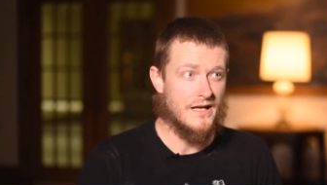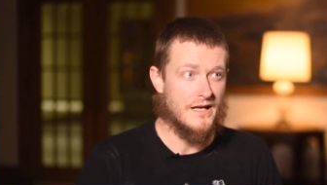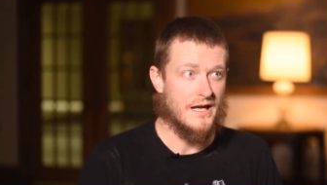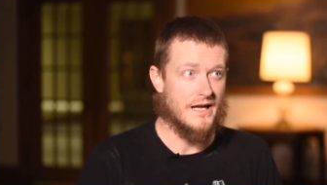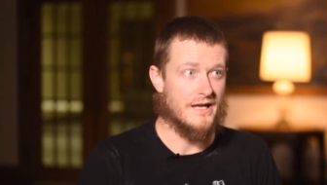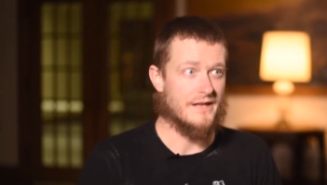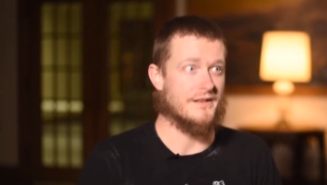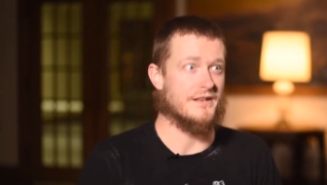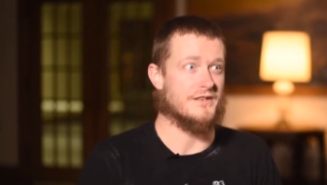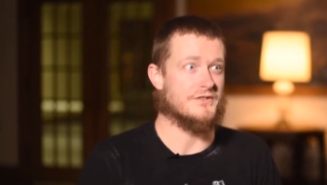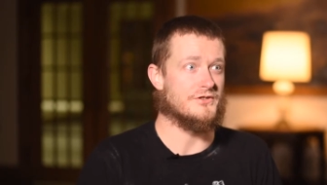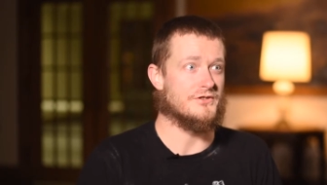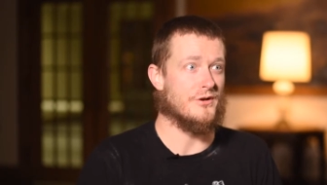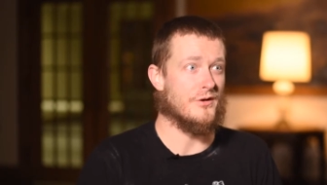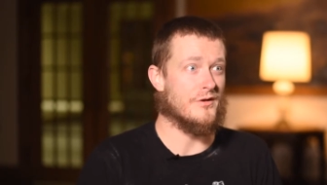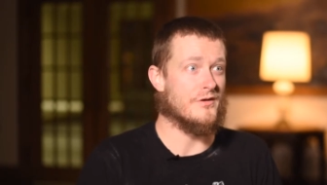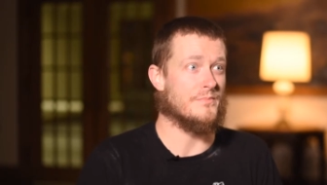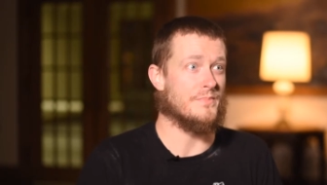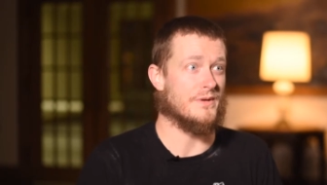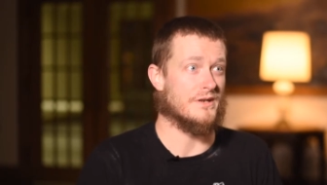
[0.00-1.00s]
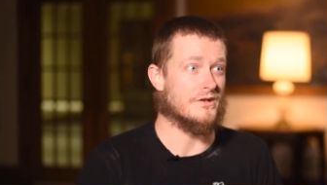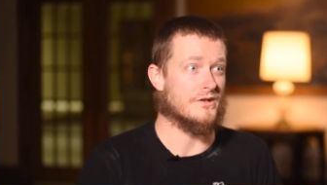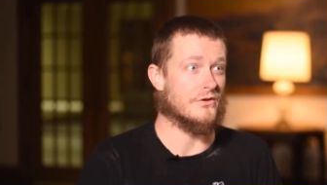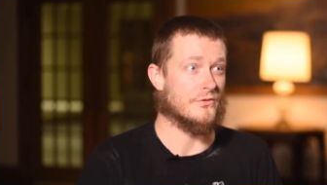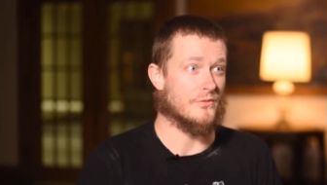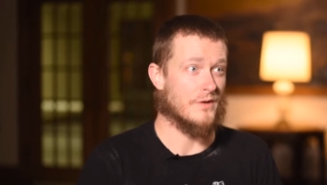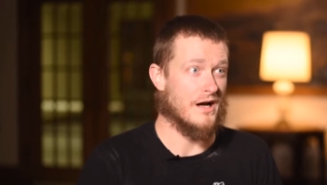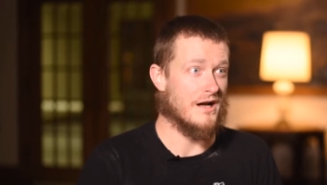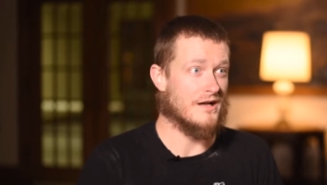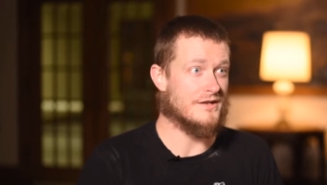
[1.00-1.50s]
and I showed up in a
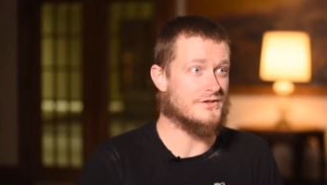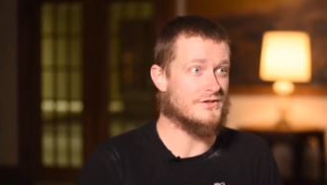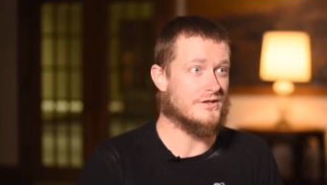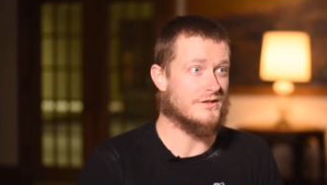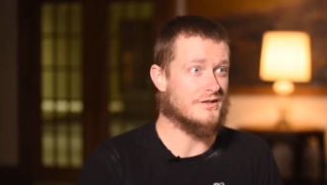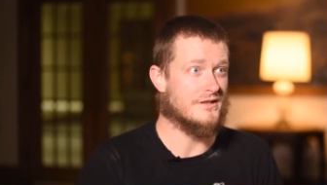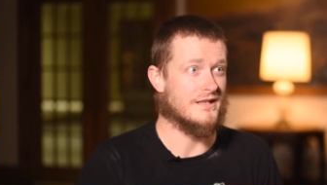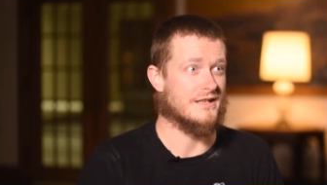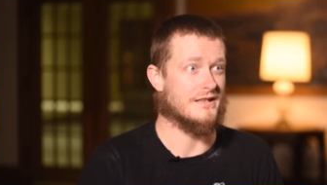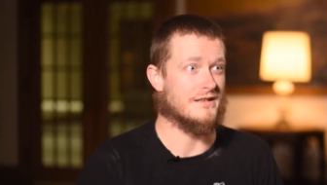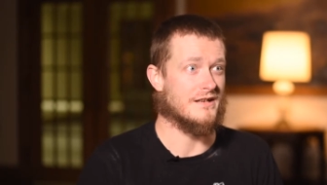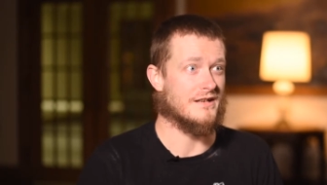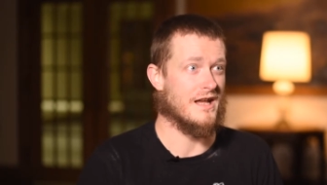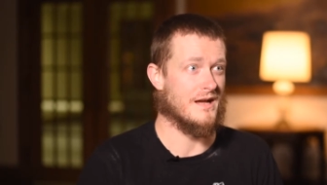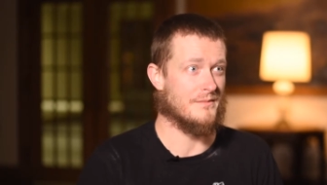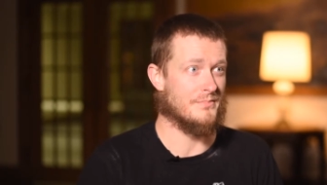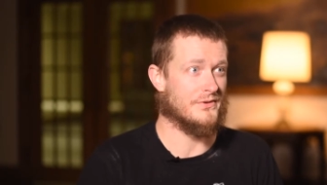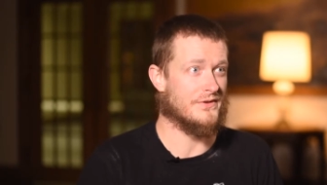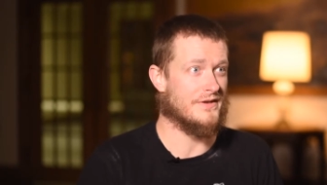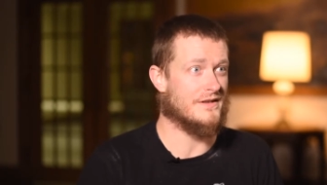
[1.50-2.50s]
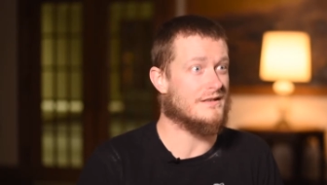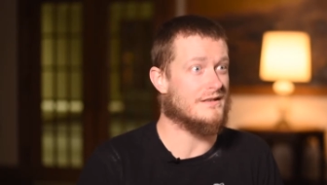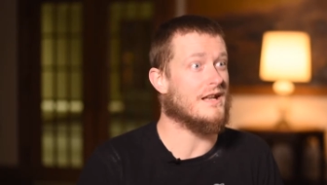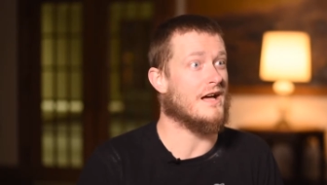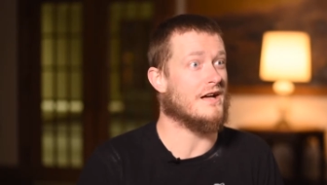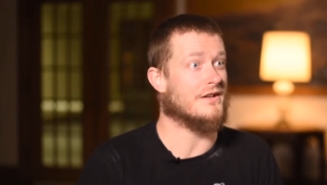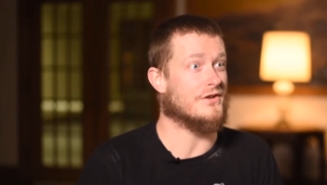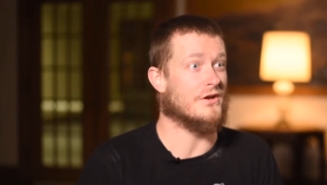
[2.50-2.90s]
garage in Appleton not